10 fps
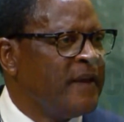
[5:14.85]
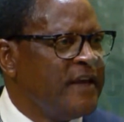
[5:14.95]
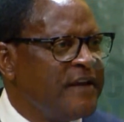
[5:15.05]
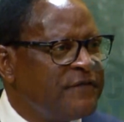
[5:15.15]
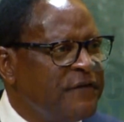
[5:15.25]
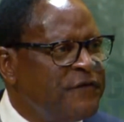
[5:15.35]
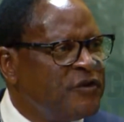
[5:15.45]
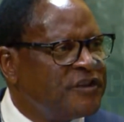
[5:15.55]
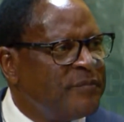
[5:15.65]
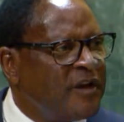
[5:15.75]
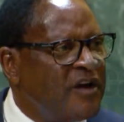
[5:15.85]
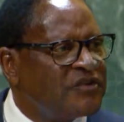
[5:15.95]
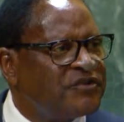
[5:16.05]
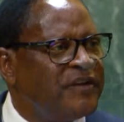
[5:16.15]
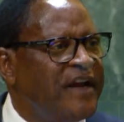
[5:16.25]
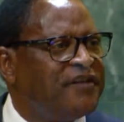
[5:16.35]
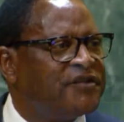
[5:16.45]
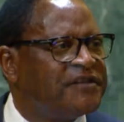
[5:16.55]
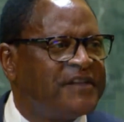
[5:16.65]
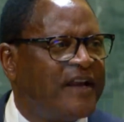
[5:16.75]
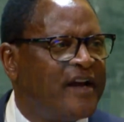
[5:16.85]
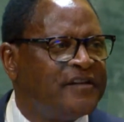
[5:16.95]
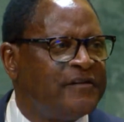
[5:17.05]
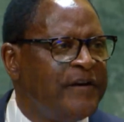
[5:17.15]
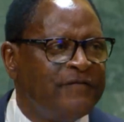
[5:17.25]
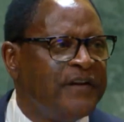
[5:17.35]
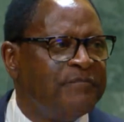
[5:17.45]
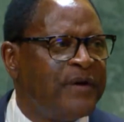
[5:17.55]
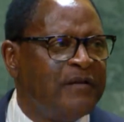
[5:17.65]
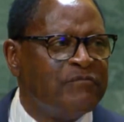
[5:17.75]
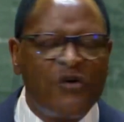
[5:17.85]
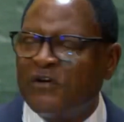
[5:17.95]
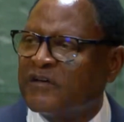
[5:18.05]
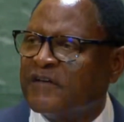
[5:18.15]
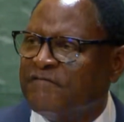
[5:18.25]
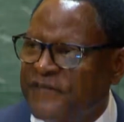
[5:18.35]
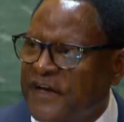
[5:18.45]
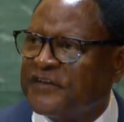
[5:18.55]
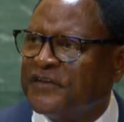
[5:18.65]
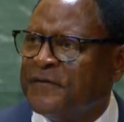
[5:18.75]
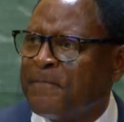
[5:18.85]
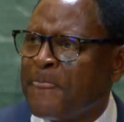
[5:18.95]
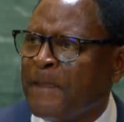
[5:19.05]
If the future belongs to nations that are driven by moral conviction